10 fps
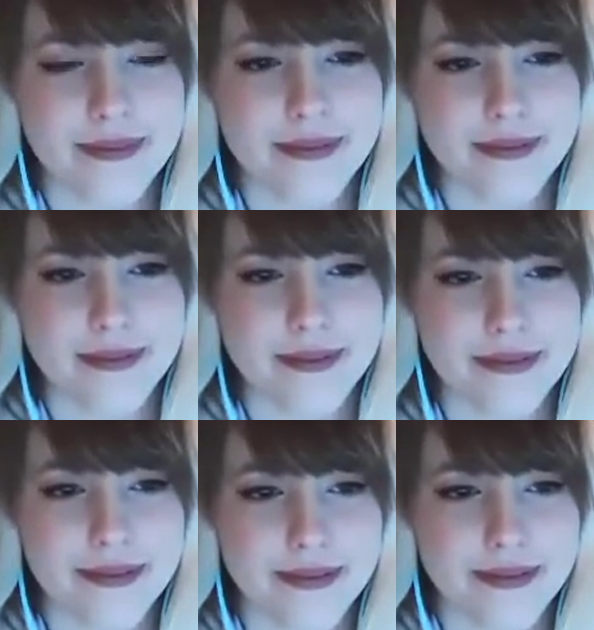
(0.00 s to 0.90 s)

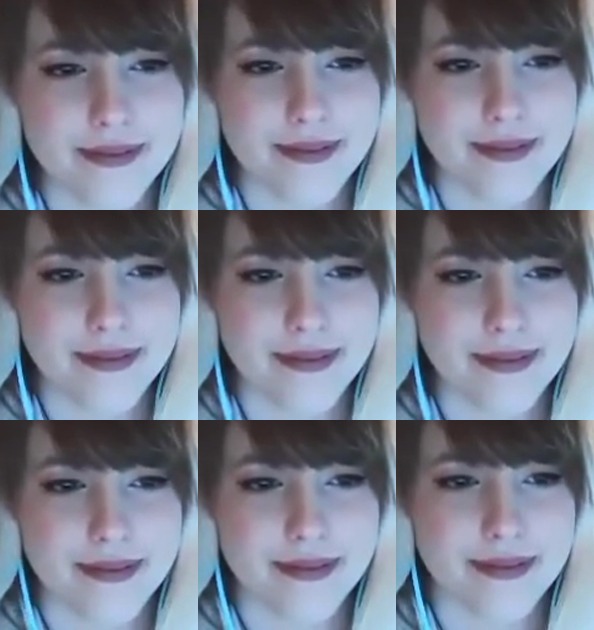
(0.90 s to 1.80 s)

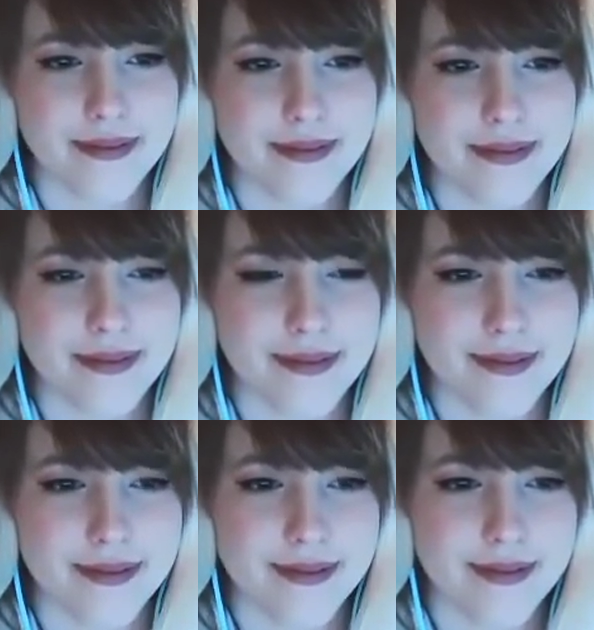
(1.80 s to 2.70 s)

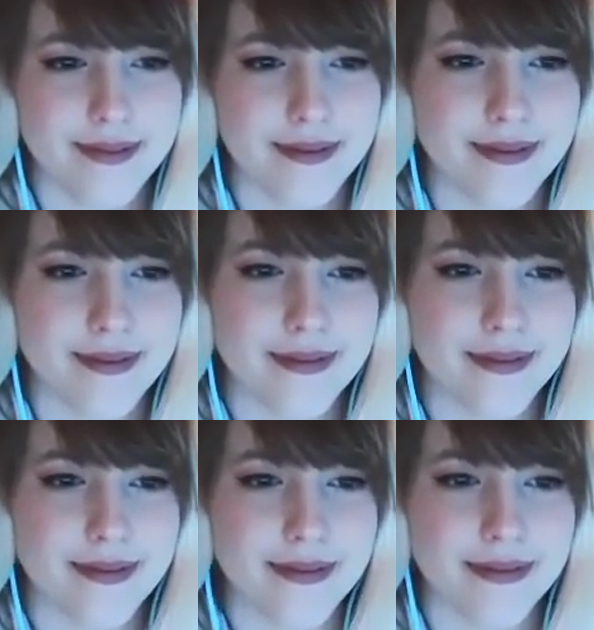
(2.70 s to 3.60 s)

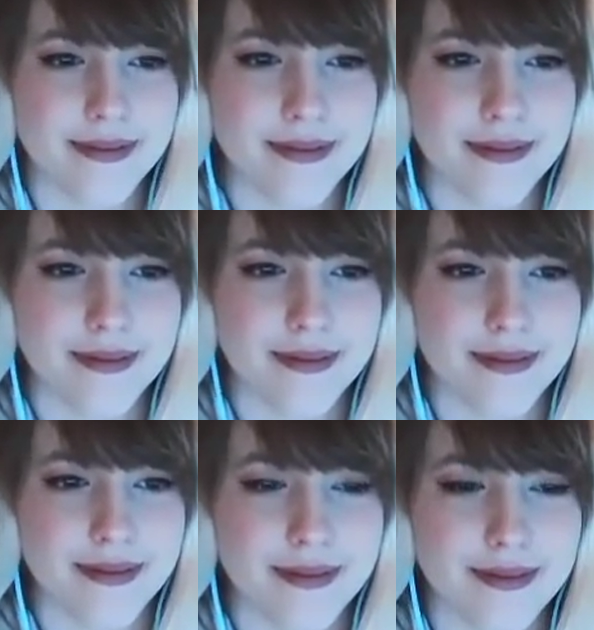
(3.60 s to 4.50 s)

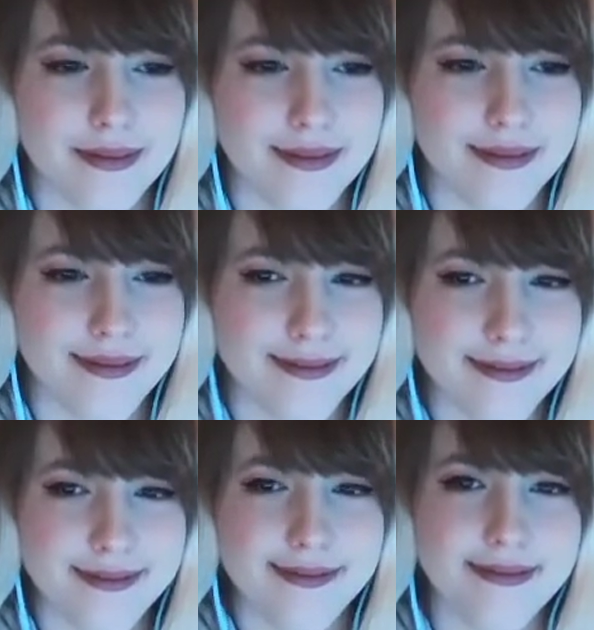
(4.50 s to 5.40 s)

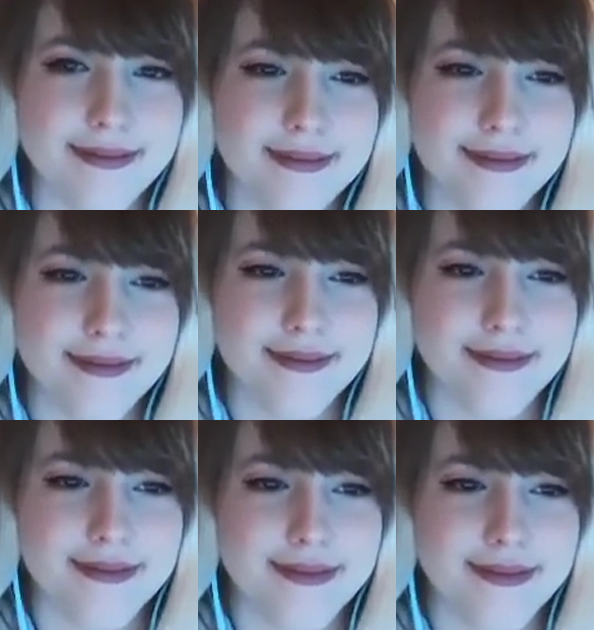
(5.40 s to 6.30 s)

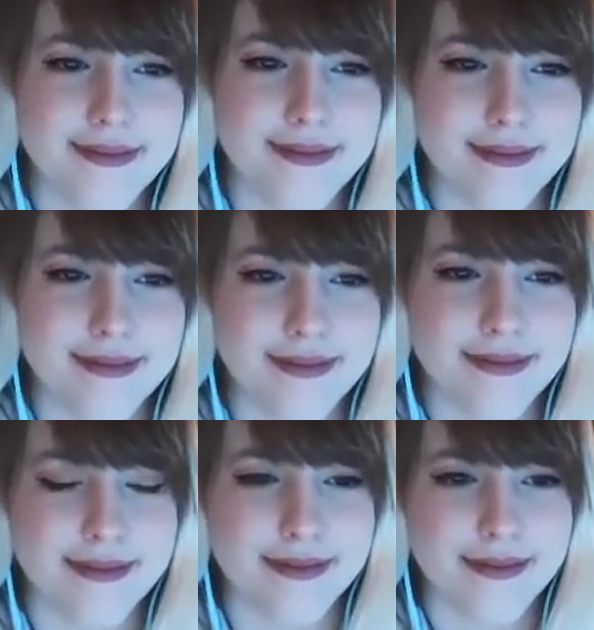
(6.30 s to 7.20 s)

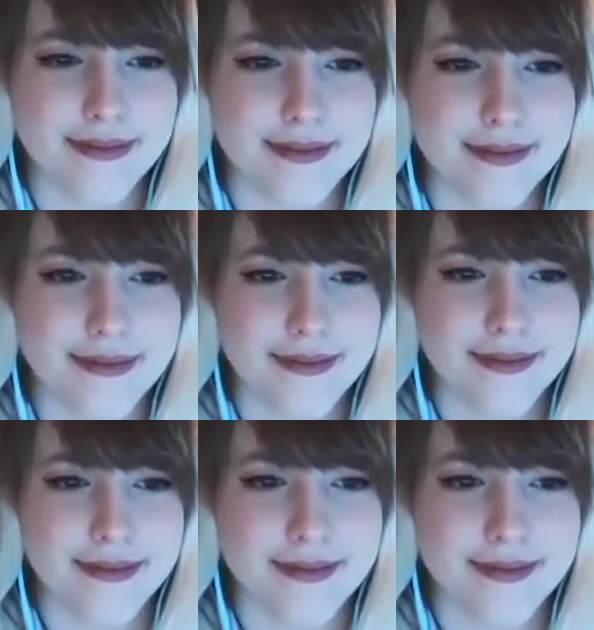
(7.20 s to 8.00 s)
(silent)